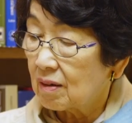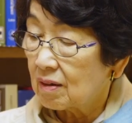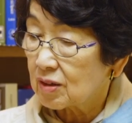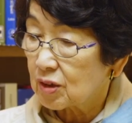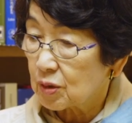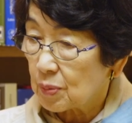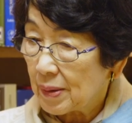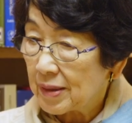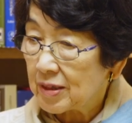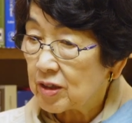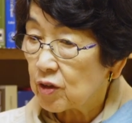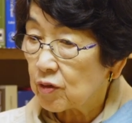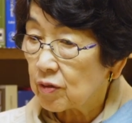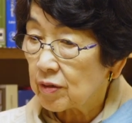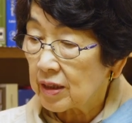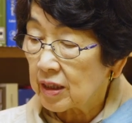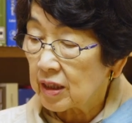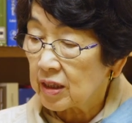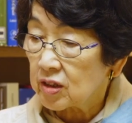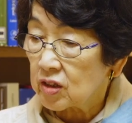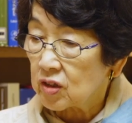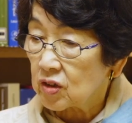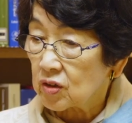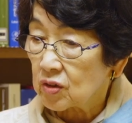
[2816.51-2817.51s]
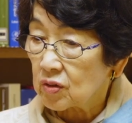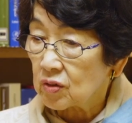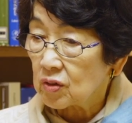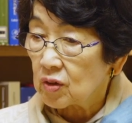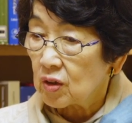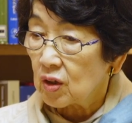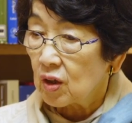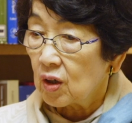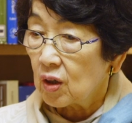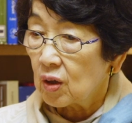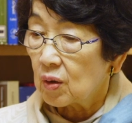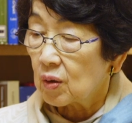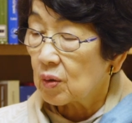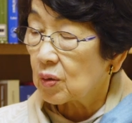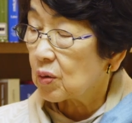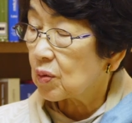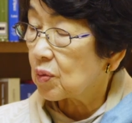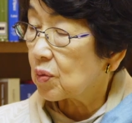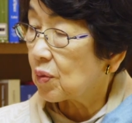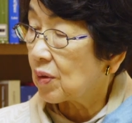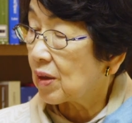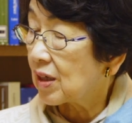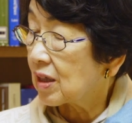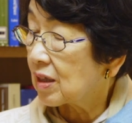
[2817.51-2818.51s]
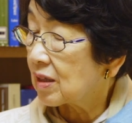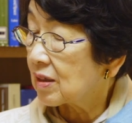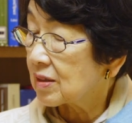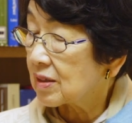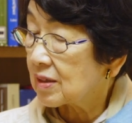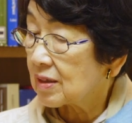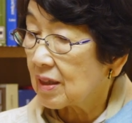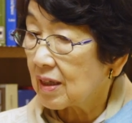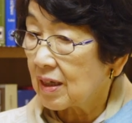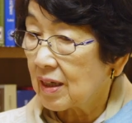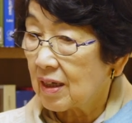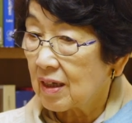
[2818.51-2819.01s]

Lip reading: special issue of towards